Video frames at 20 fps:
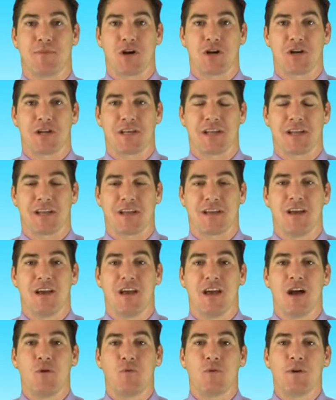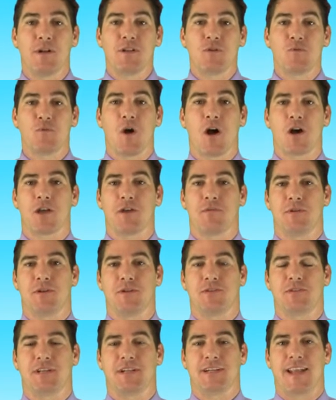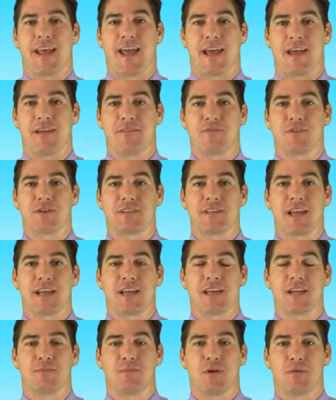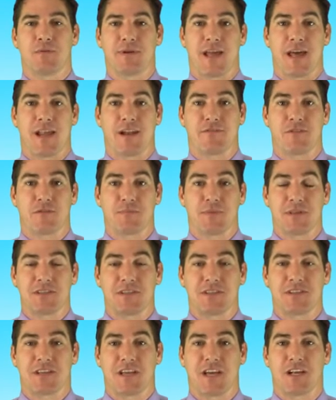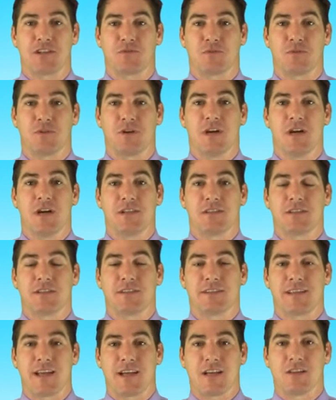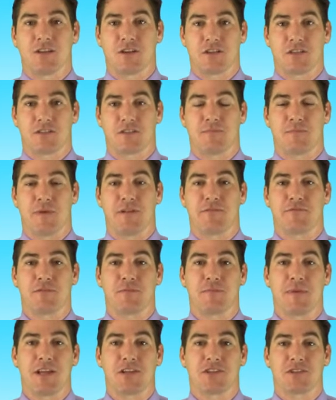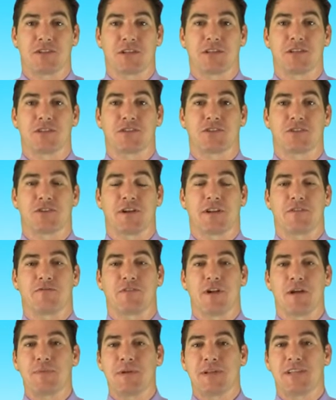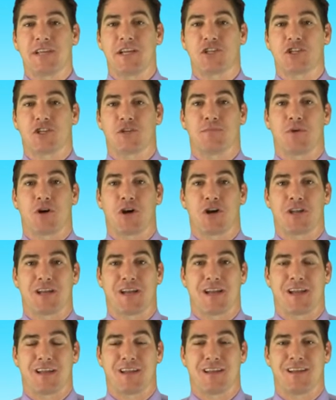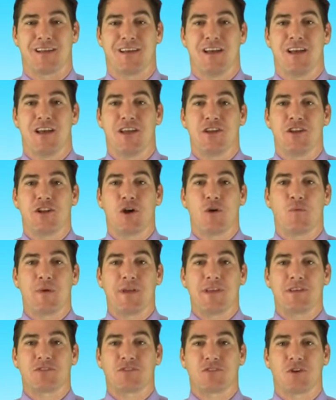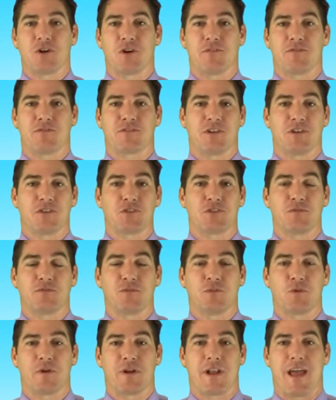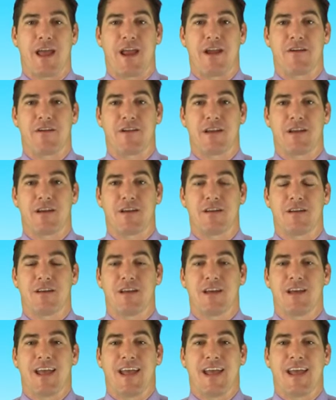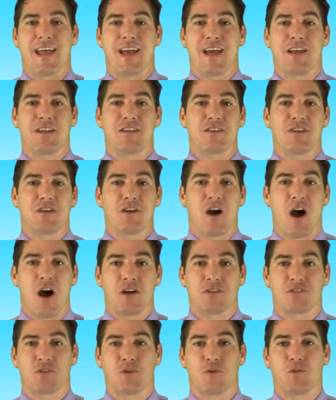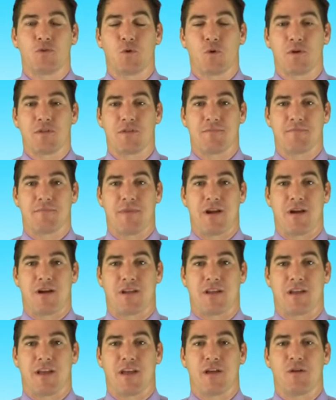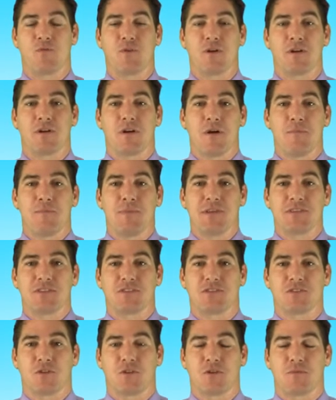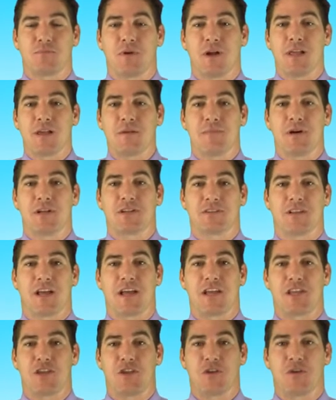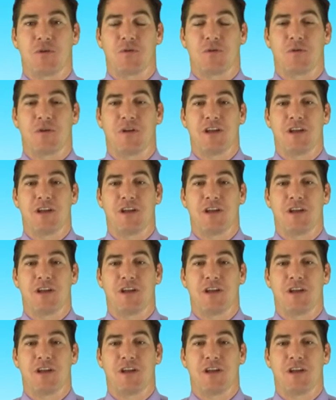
Marketing. I wanted to welcome you today for taking a moment out of your busy schedule to take a look at some information concerning reputation marketing. You know, we serve Central Florida area and also North America, and we're a business owner probably much like you.